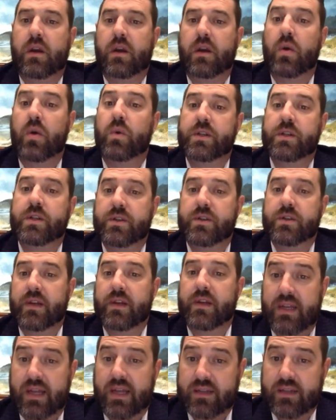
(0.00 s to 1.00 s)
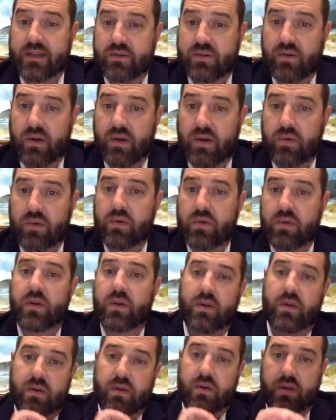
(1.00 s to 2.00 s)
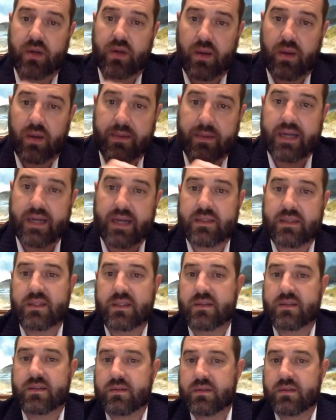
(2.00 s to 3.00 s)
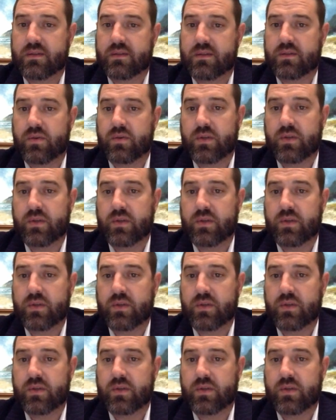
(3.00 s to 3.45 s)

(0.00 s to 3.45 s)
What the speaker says: Once you're in escrow, come back to this source.